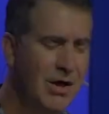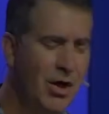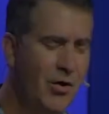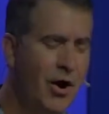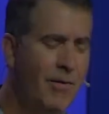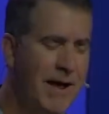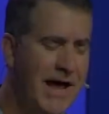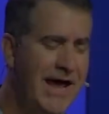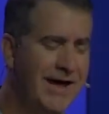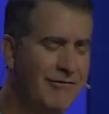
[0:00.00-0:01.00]
on our
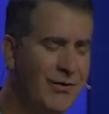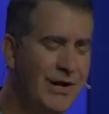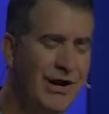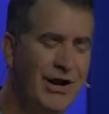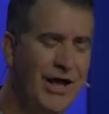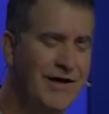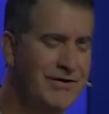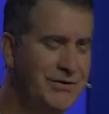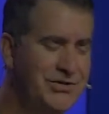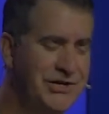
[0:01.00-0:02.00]
behalf. We love
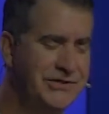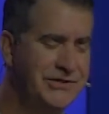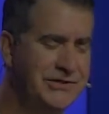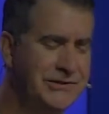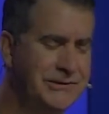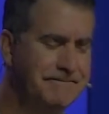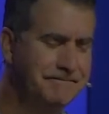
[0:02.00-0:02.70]
you, Jesus.